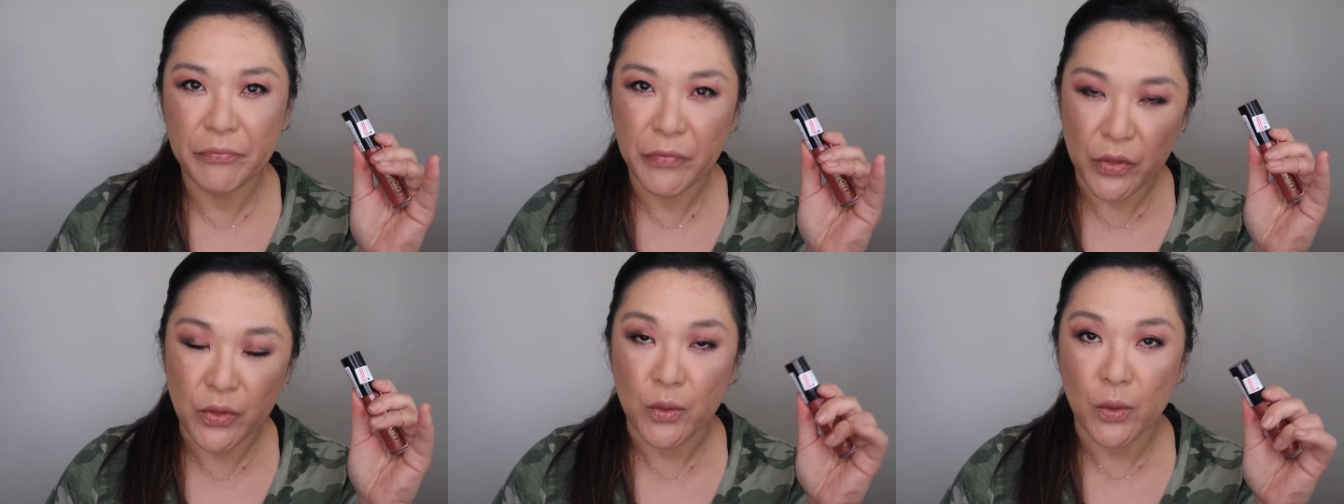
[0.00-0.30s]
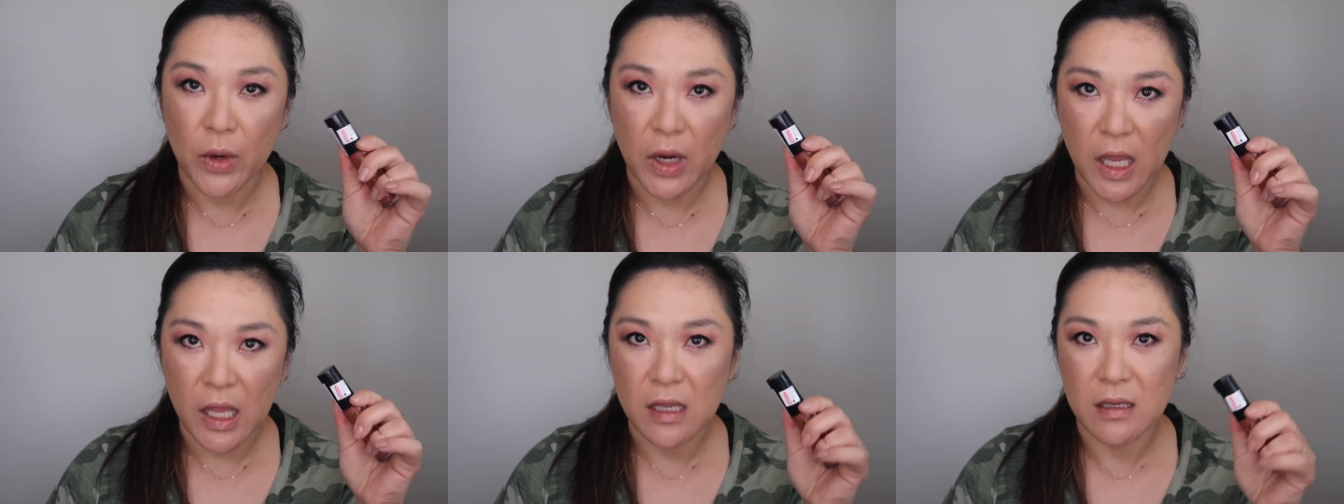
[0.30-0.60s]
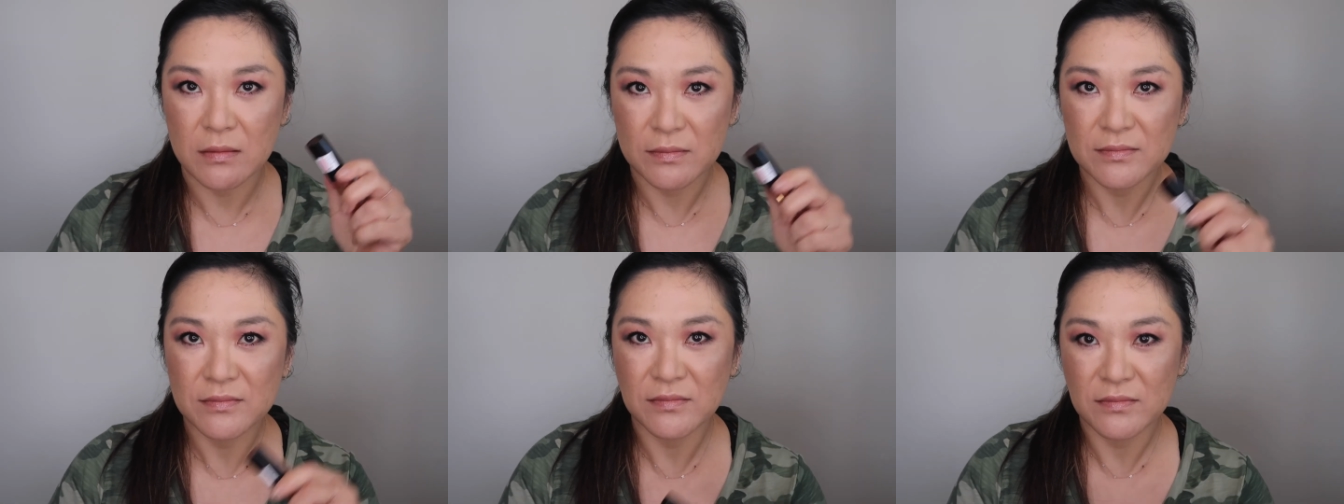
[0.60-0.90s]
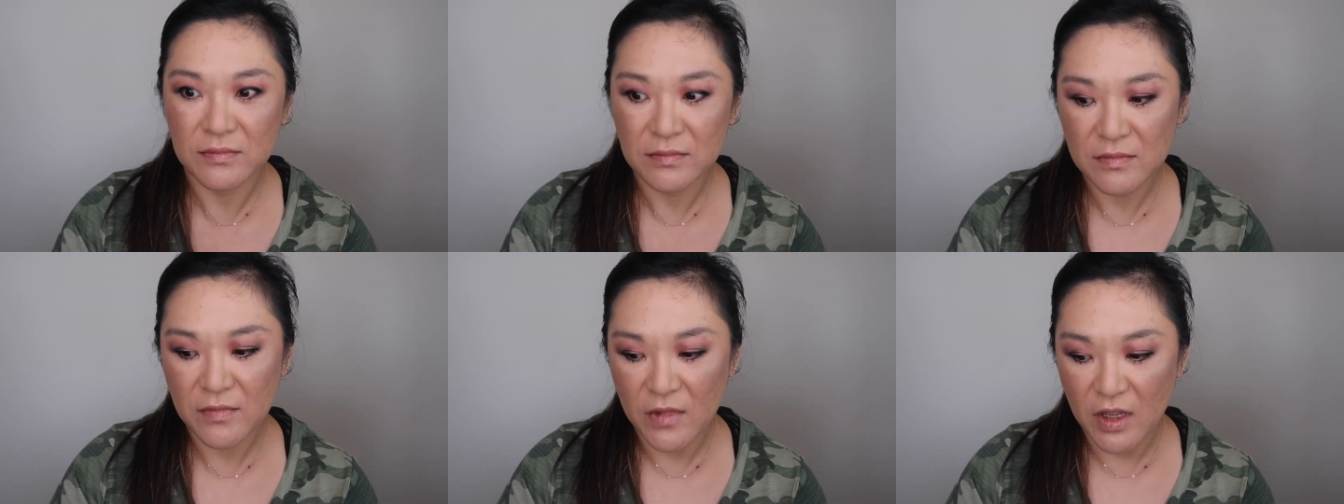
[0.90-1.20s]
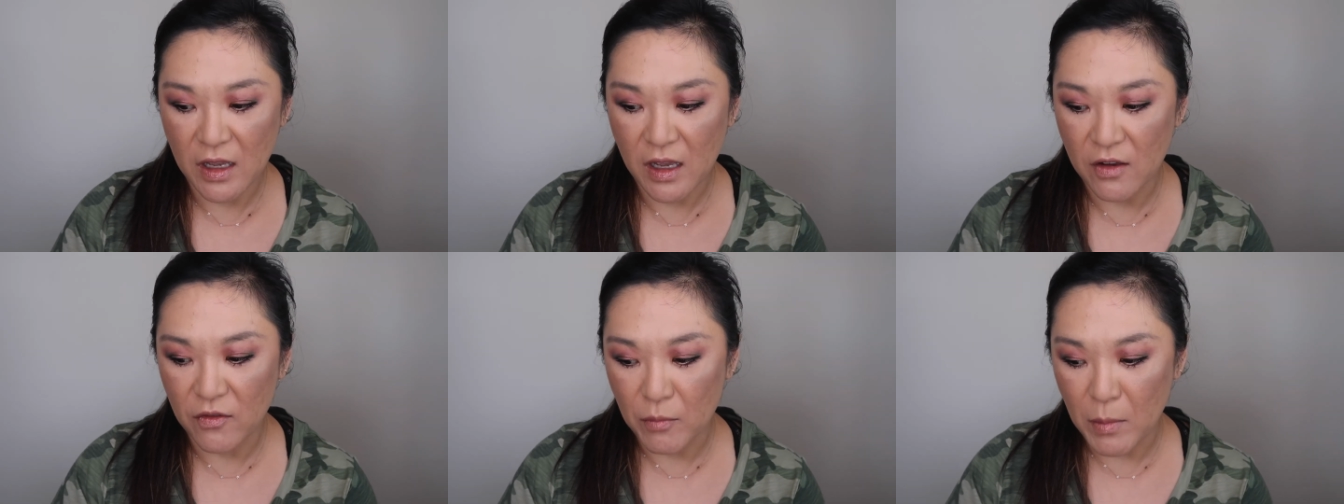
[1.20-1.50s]
3
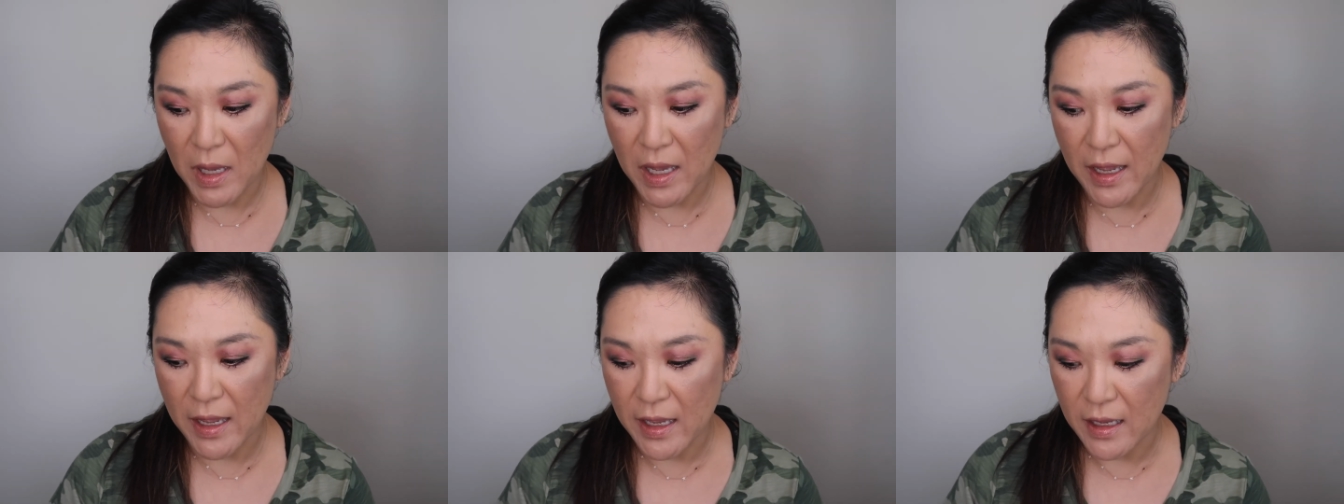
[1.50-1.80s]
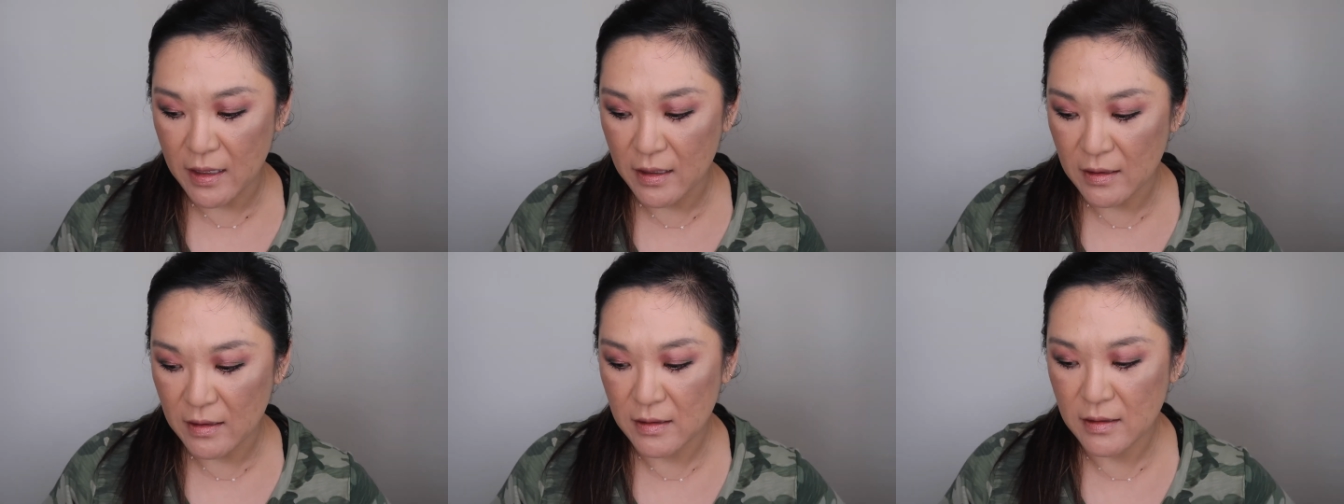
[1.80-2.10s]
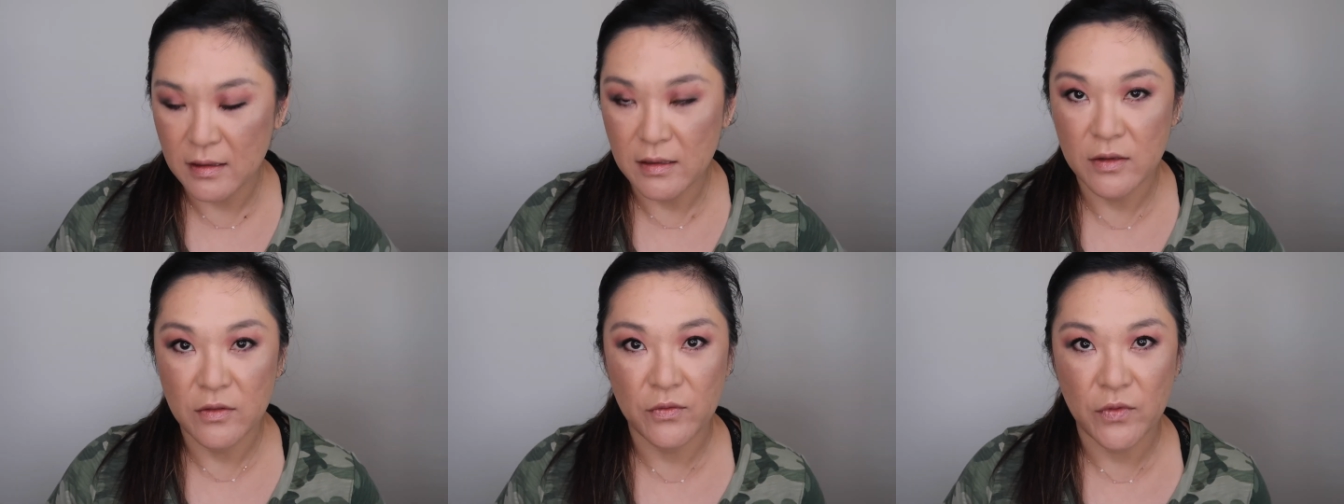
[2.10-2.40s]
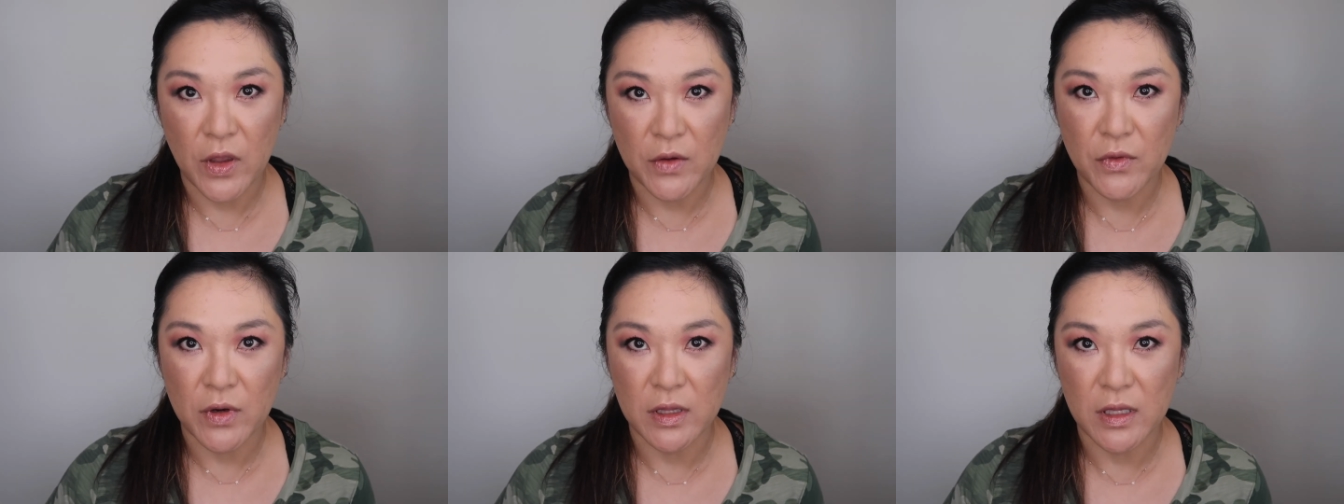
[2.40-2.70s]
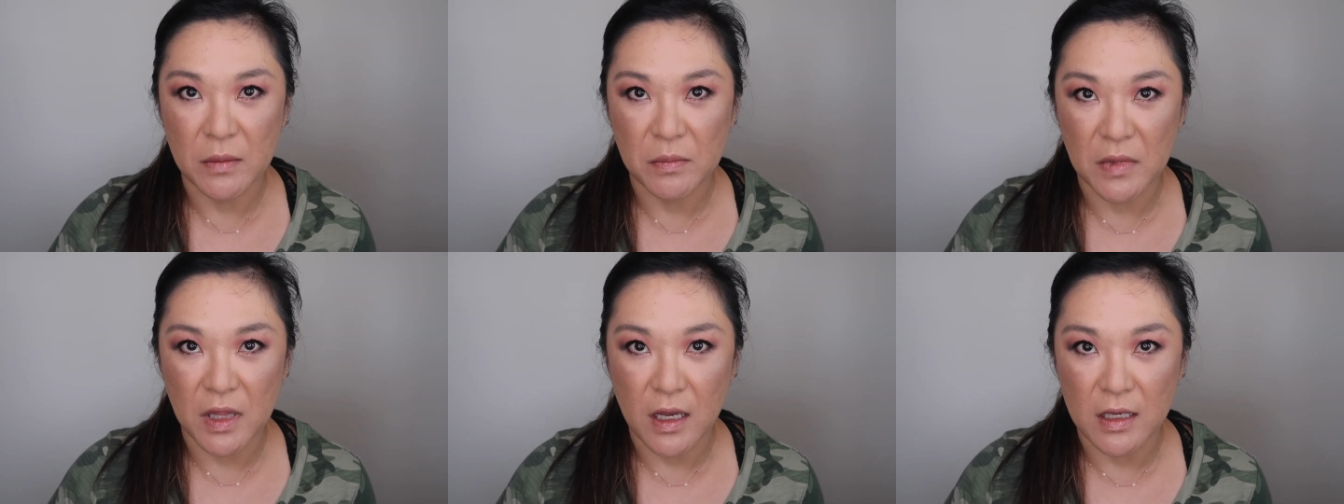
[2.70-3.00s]
of my favorite
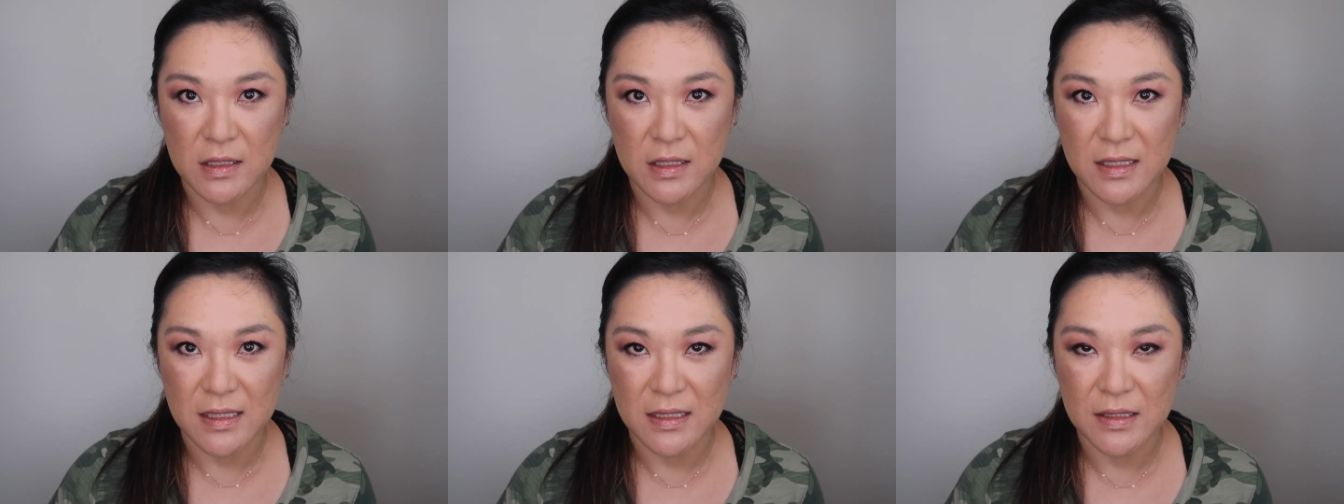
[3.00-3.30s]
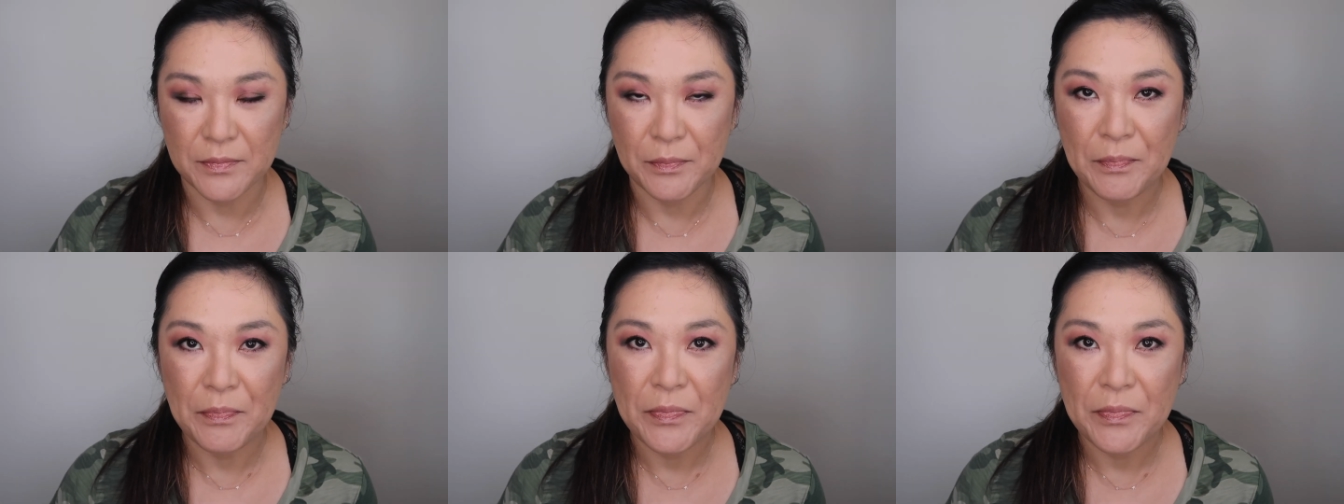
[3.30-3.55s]
lip glosses.